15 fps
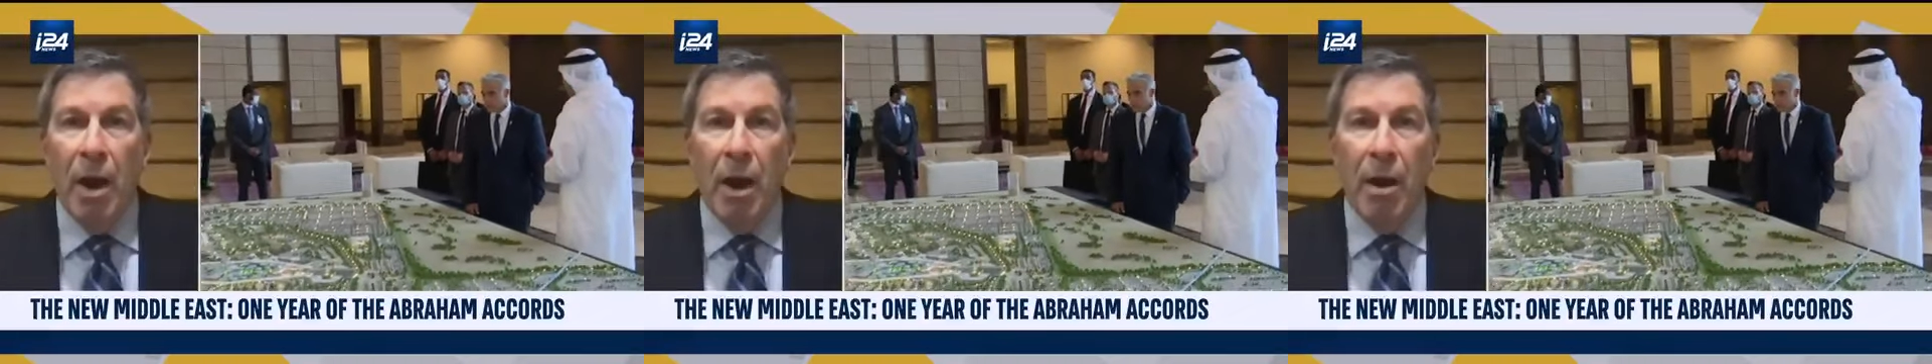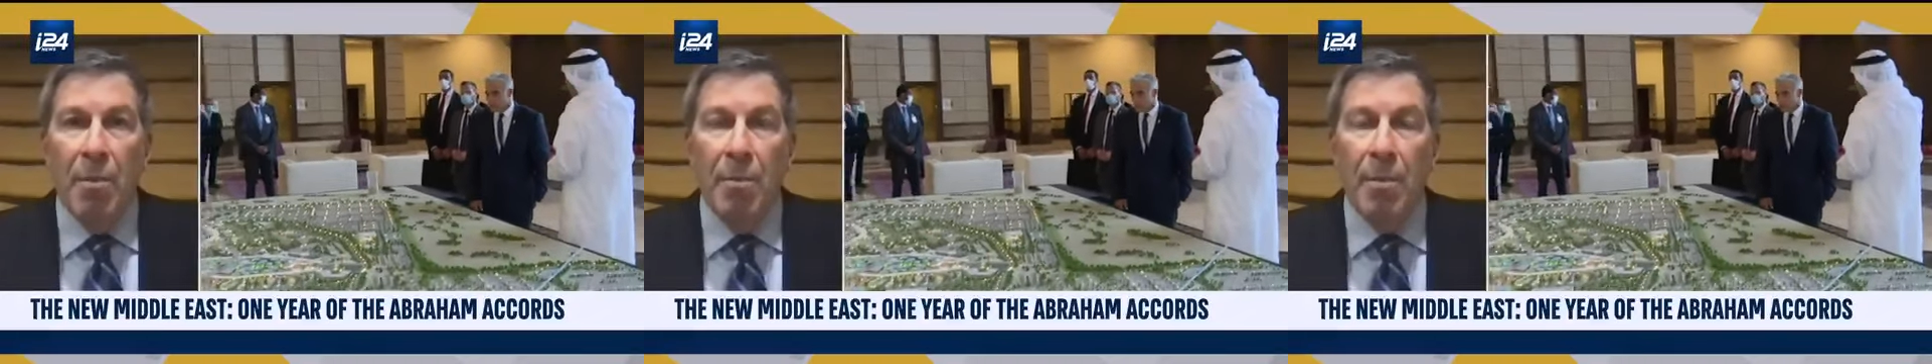
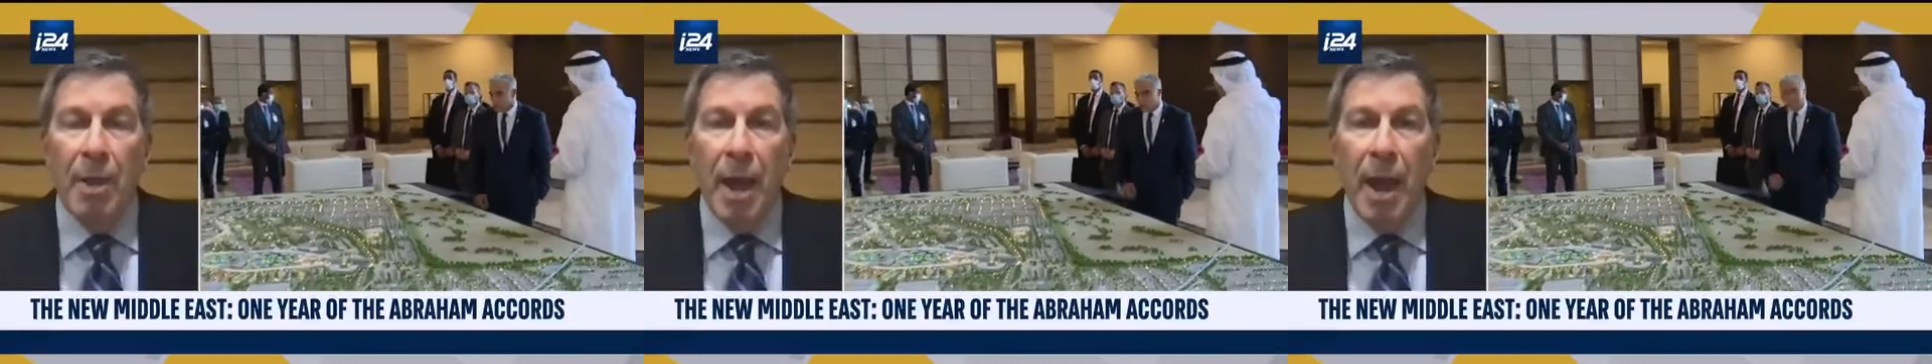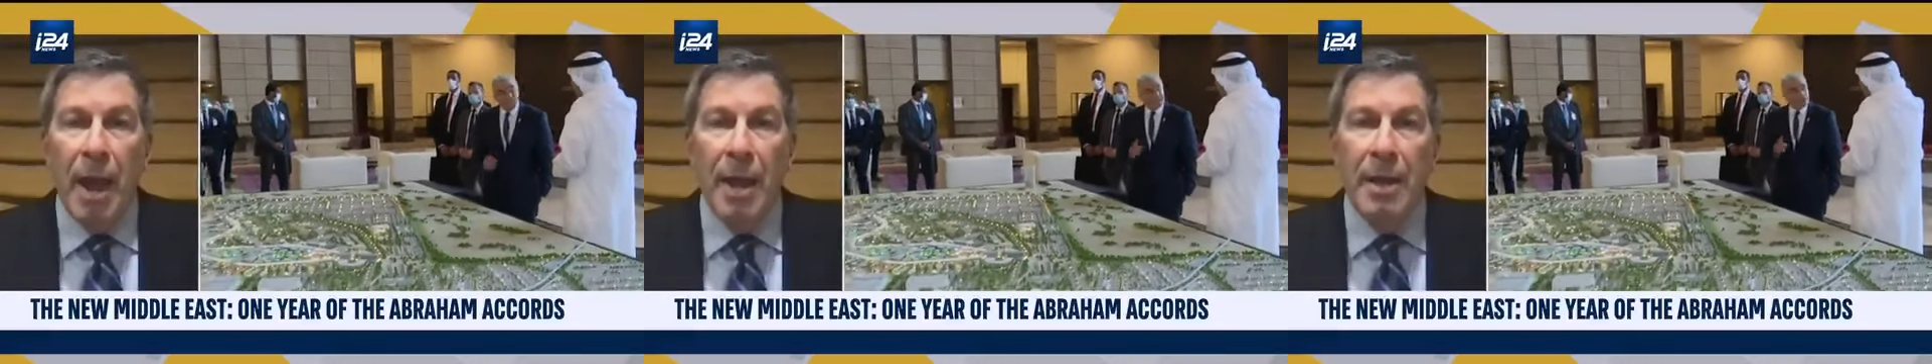Um,
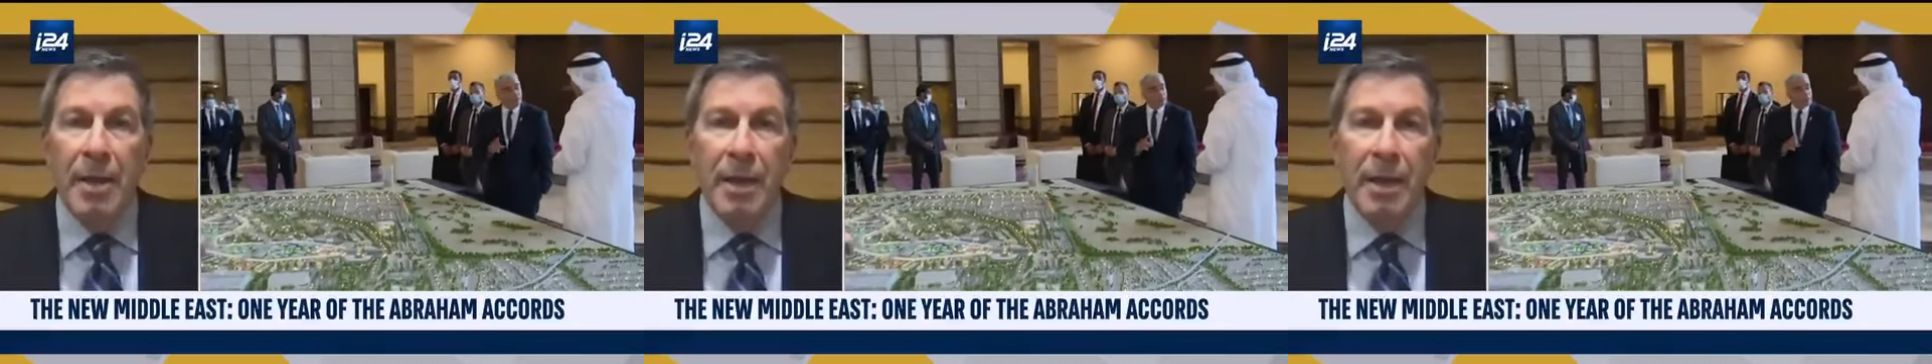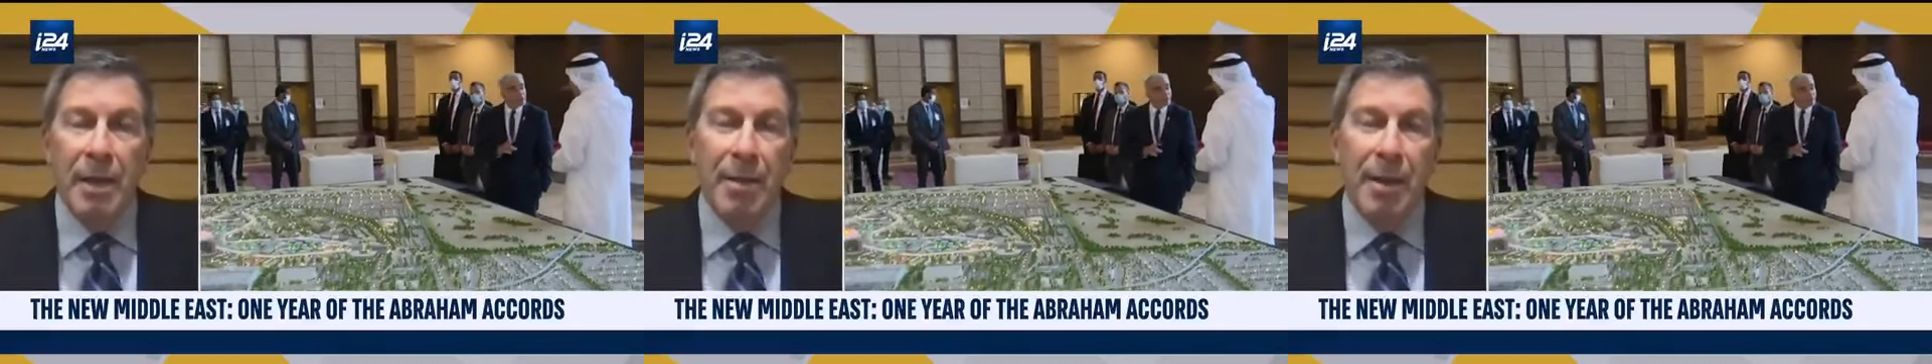
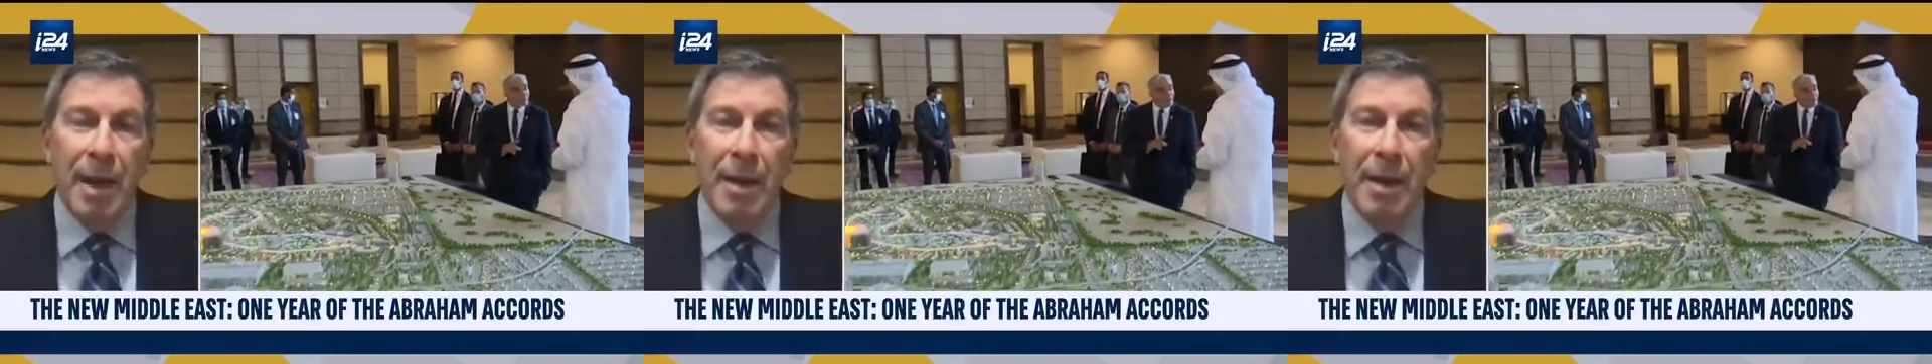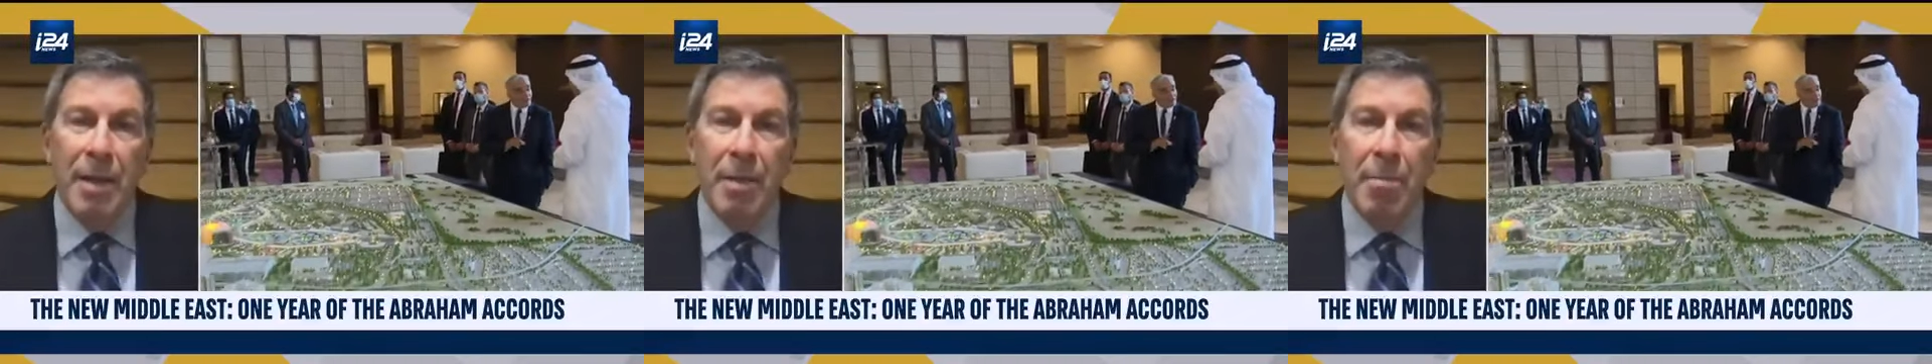and
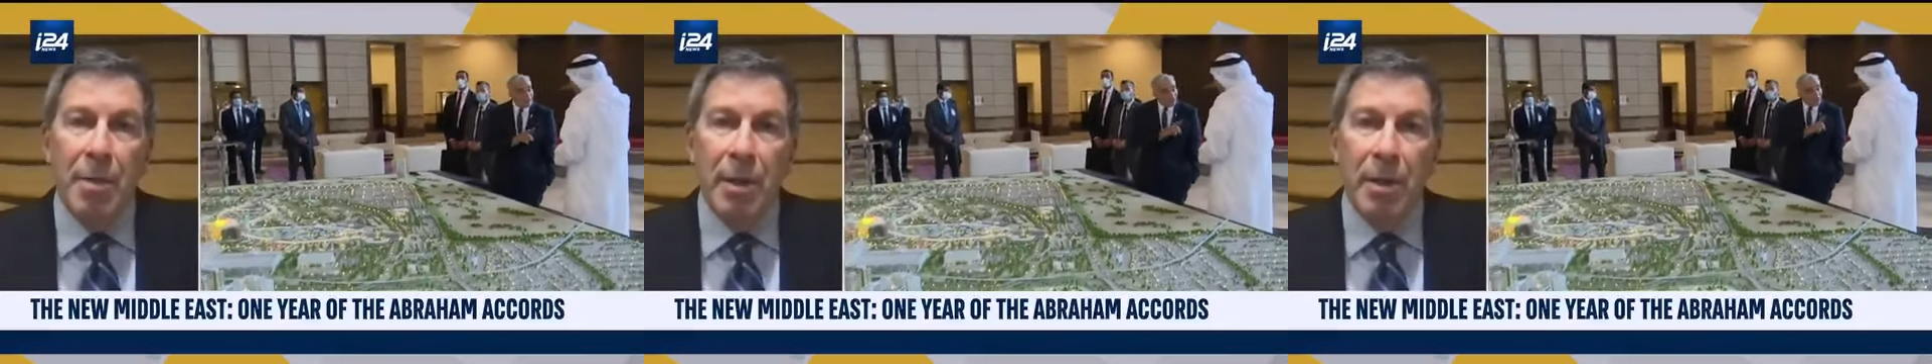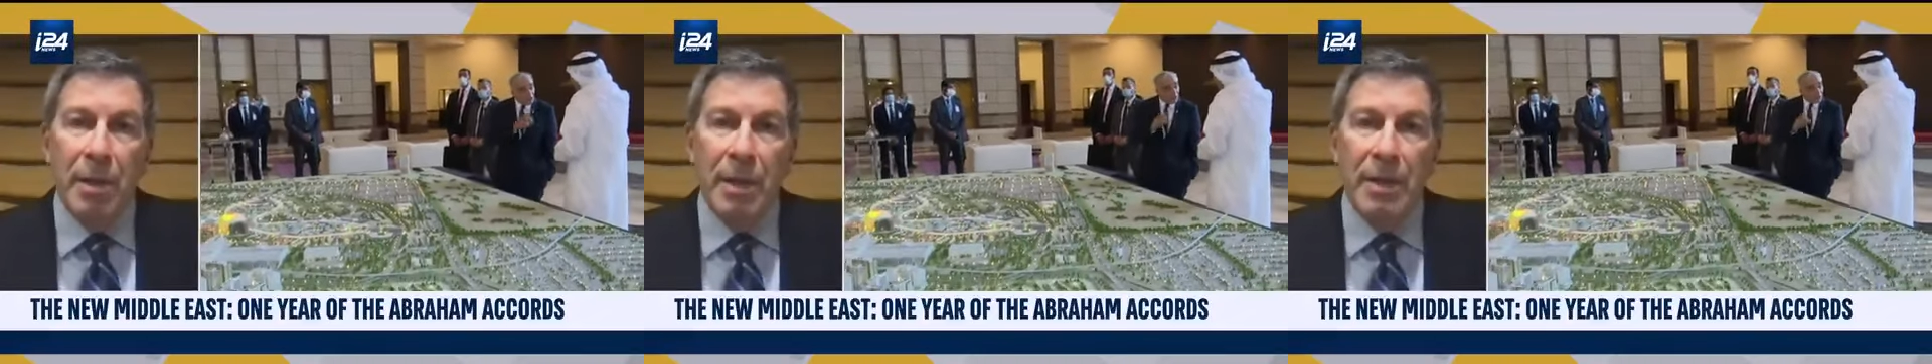again, in the
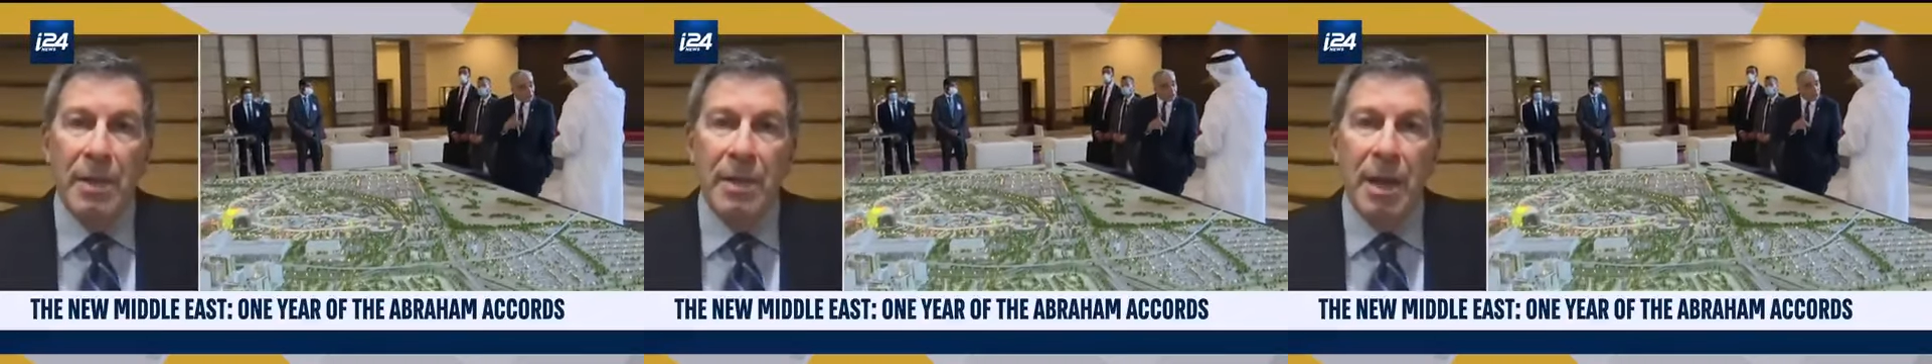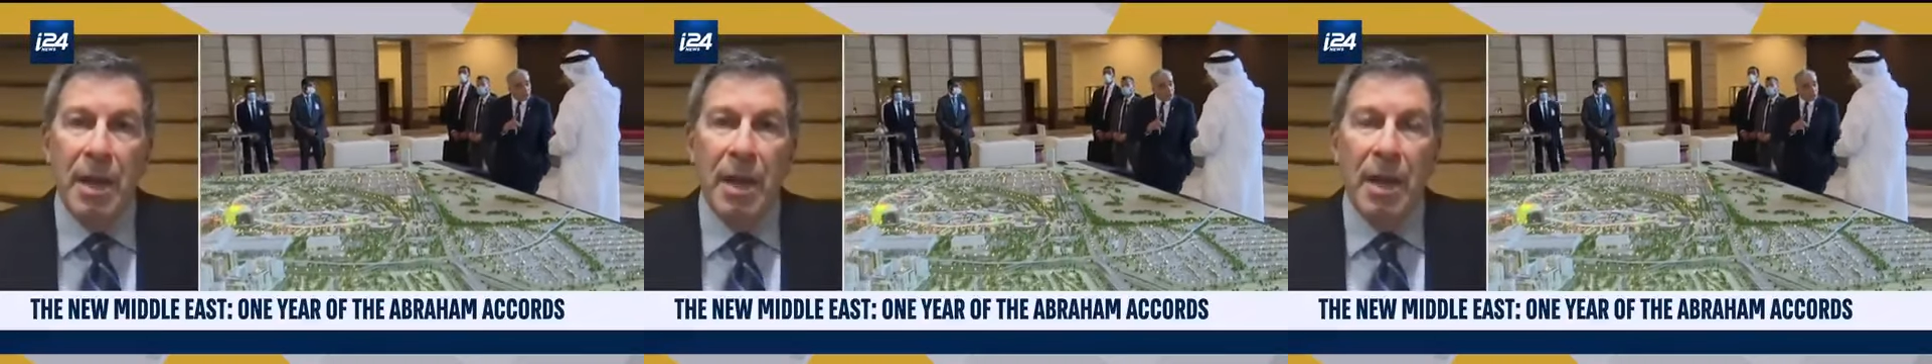Middle
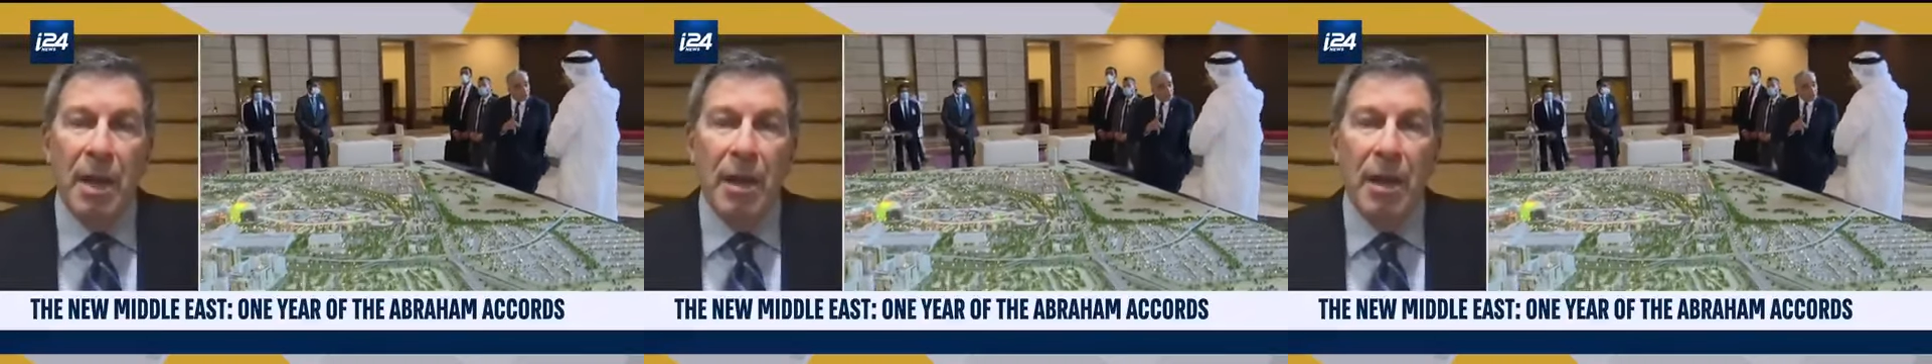East,